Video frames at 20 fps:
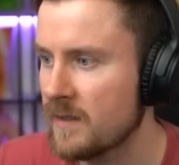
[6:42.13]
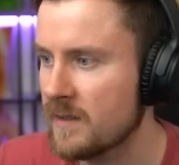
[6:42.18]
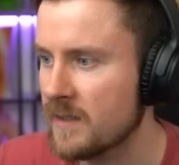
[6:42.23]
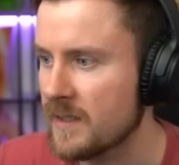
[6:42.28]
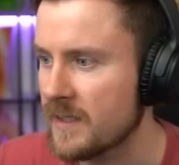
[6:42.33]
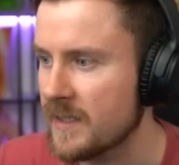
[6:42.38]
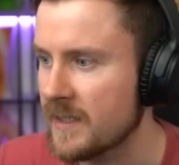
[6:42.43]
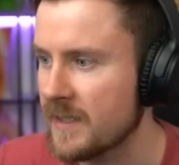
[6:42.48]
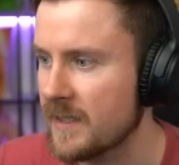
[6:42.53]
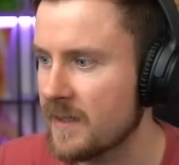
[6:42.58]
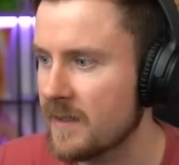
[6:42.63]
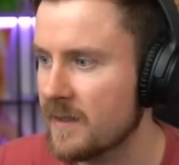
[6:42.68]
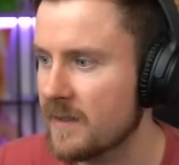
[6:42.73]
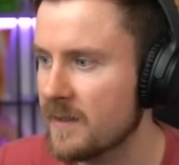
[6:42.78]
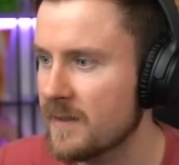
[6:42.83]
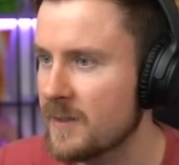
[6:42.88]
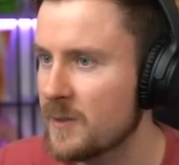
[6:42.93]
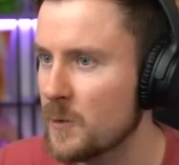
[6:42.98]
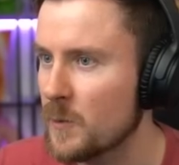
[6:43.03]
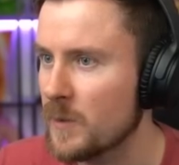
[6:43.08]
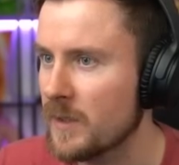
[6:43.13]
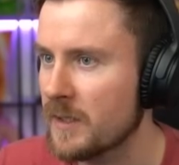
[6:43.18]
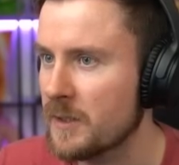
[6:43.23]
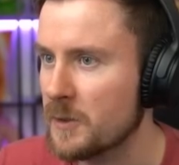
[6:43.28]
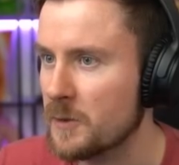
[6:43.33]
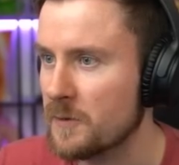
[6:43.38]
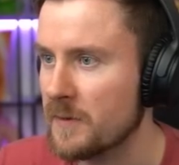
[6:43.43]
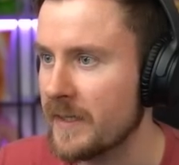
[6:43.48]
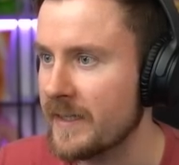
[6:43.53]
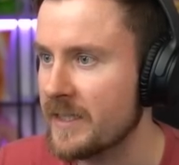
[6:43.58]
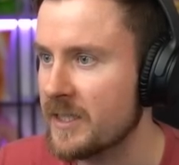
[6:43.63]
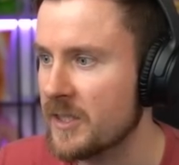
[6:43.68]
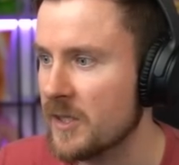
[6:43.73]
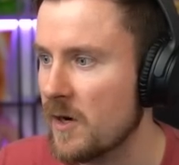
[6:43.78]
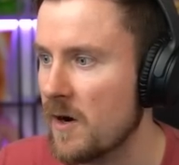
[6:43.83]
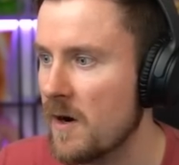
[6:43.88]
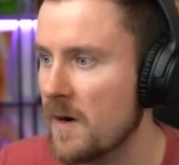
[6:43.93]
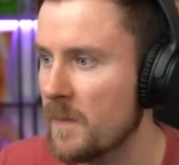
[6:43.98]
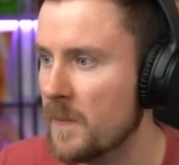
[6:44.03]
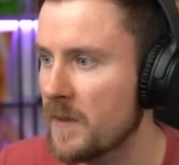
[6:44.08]
King doing a great
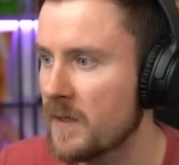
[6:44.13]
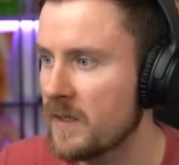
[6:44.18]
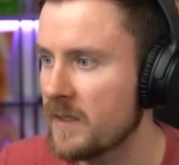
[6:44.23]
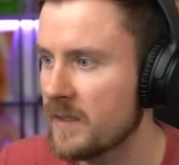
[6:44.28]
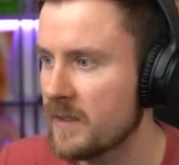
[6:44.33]
job.